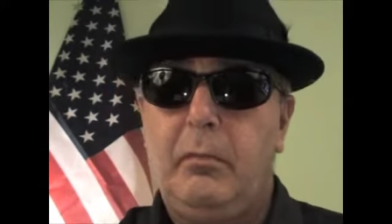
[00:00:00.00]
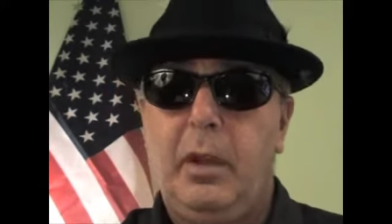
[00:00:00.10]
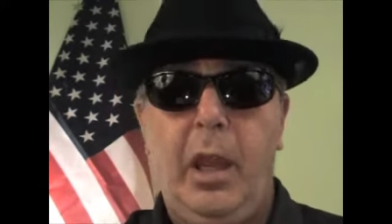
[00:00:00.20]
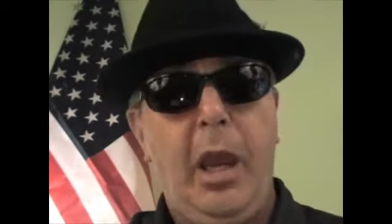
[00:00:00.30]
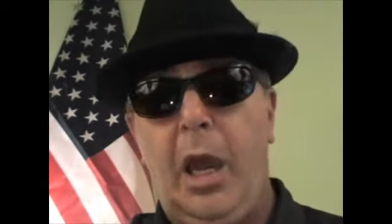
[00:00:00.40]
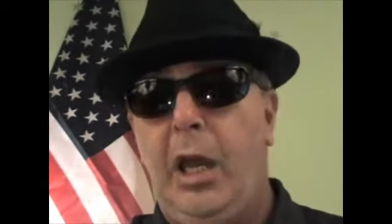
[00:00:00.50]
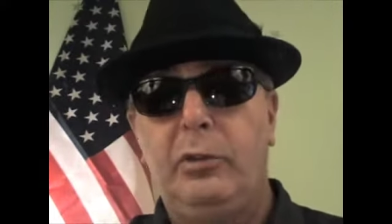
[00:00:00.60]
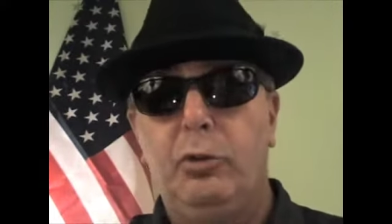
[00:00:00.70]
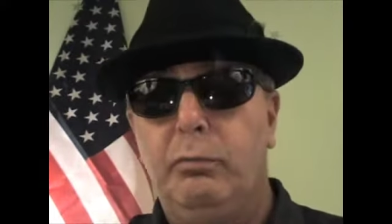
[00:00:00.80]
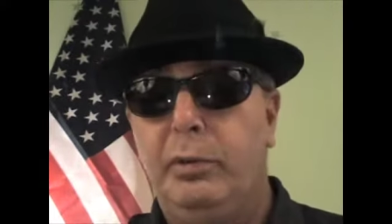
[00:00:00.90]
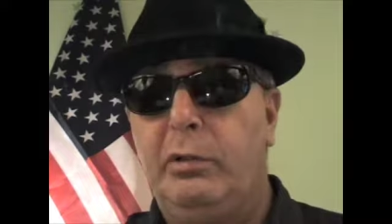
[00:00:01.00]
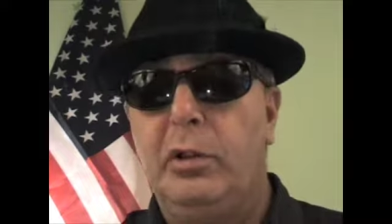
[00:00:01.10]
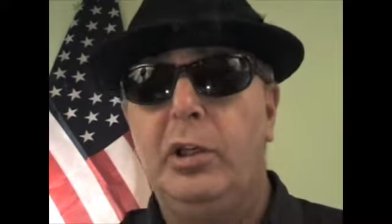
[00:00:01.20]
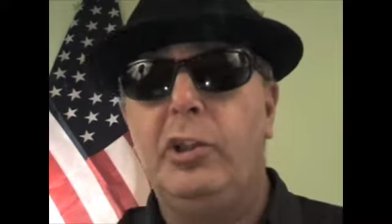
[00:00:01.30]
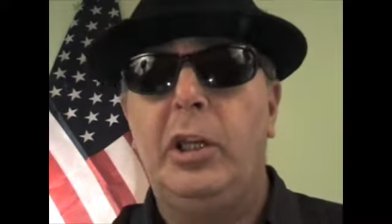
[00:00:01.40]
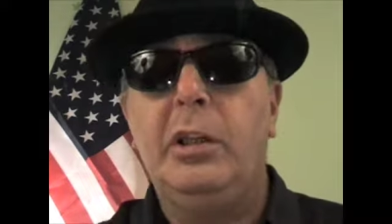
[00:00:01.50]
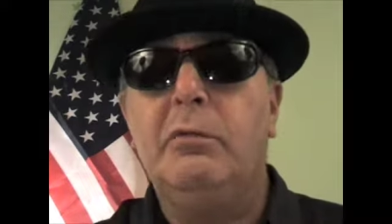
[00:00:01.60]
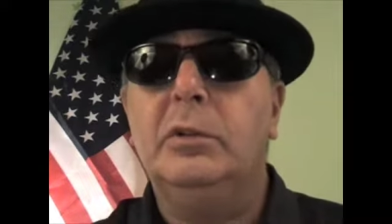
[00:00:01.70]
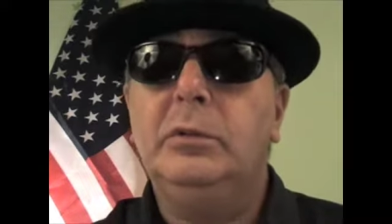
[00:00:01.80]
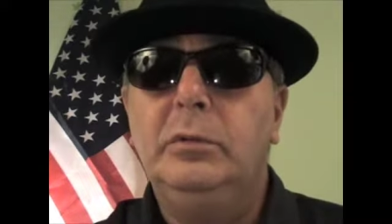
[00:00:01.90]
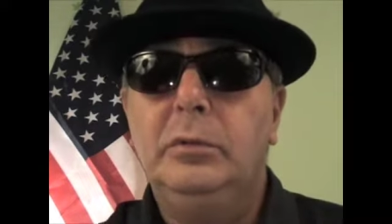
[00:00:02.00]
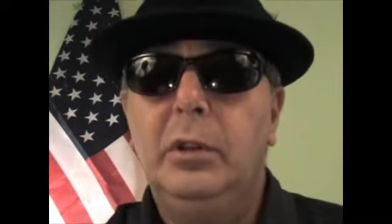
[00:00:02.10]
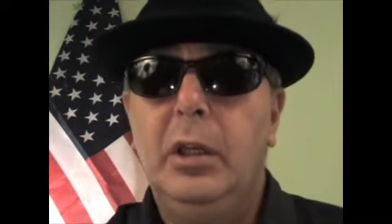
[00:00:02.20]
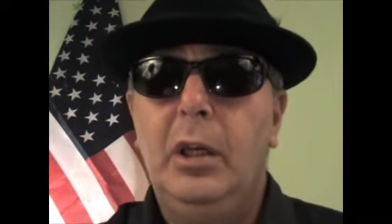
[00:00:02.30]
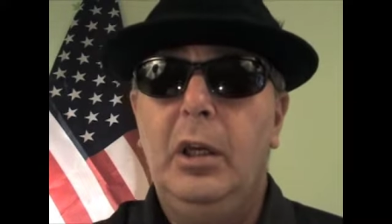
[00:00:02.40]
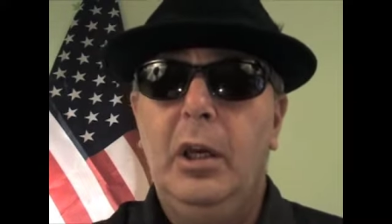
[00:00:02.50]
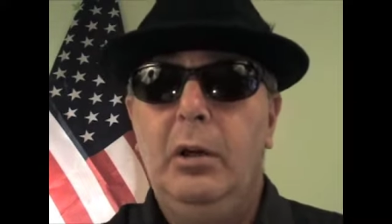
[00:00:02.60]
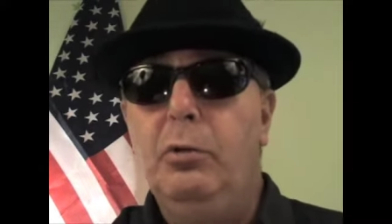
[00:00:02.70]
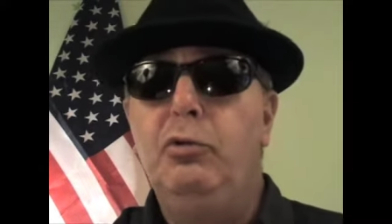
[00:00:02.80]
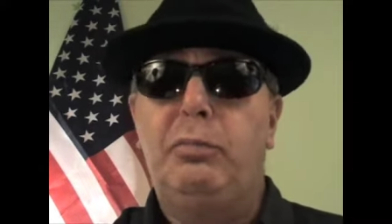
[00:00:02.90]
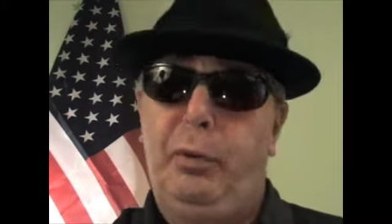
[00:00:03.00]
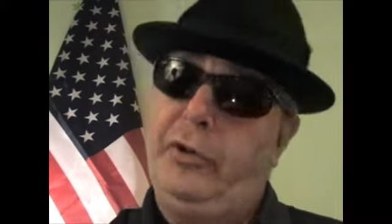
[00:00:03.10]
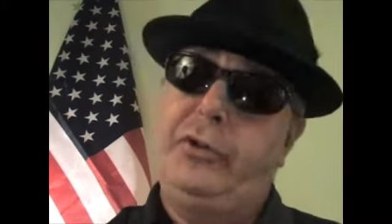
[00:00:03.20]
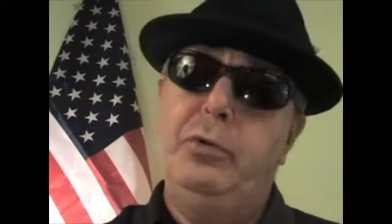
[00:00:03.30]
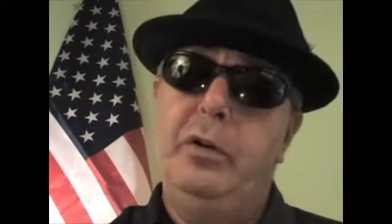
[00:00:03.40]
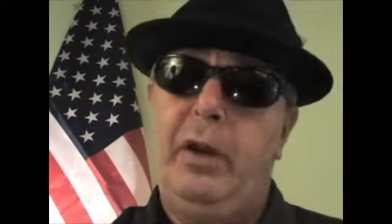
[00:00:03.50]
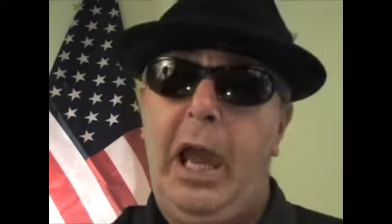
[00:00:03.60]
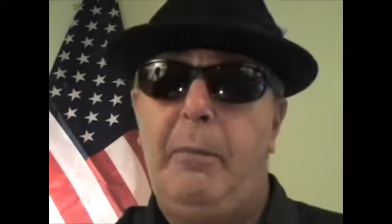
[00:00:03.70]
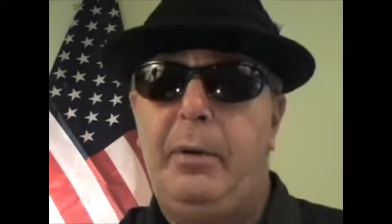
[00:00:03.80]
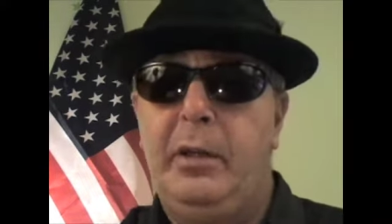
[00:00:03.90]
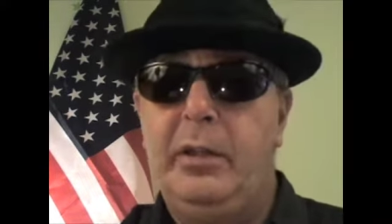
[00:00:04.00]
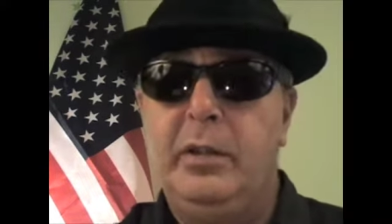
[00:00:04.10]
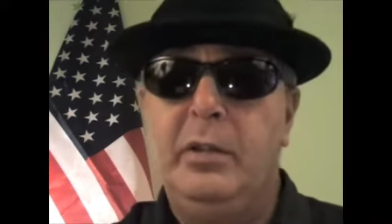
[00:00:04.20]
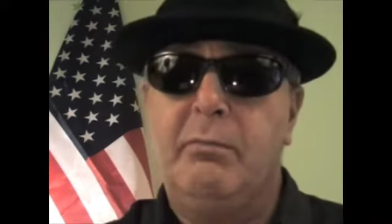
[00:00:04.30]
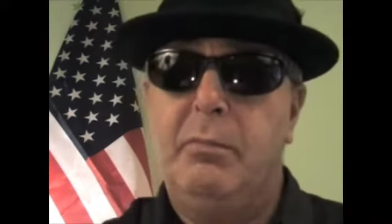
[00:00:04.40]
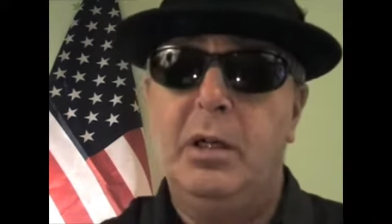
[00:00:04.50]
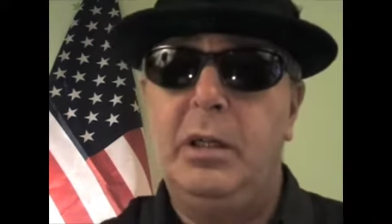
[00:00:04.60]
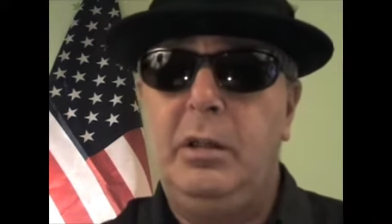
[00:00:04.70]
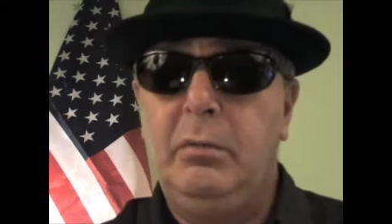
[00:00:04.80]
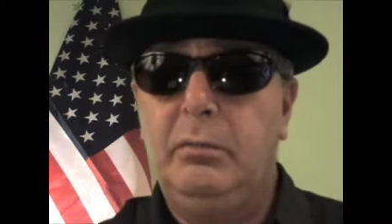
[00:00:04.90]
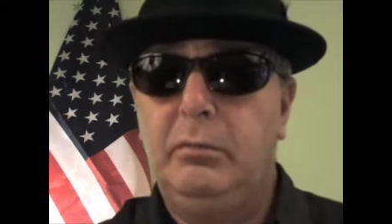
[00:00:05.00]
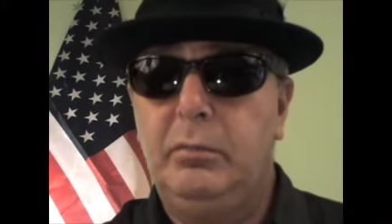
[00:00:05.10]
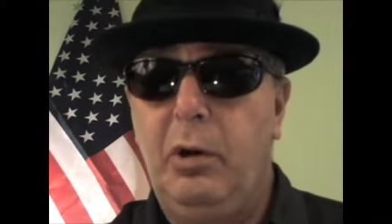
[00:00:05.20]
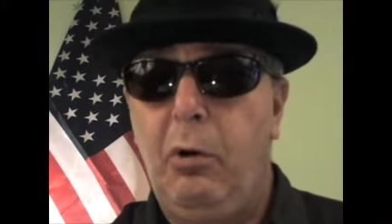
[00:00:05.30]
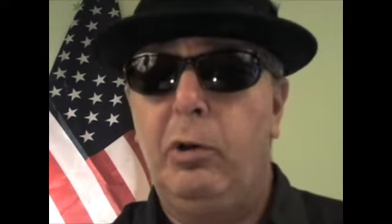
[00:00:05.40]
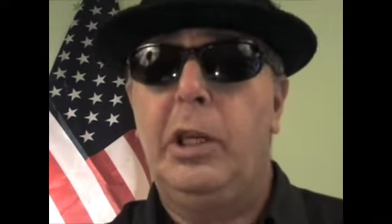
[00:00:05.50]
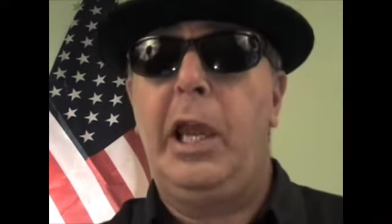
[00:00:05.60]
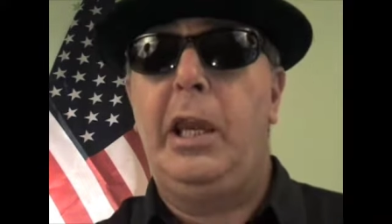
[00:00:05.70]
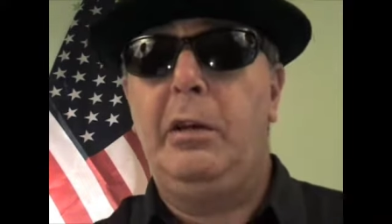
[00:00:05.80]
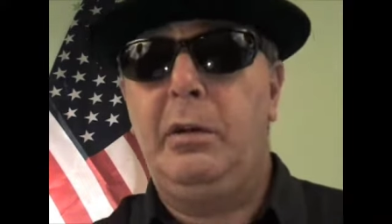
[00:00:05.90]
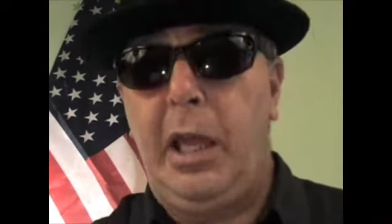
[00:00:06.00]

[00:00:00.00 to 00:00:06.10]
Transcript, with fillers: Now, I don't begrudge anyone whose pursuit of happiness is money or land,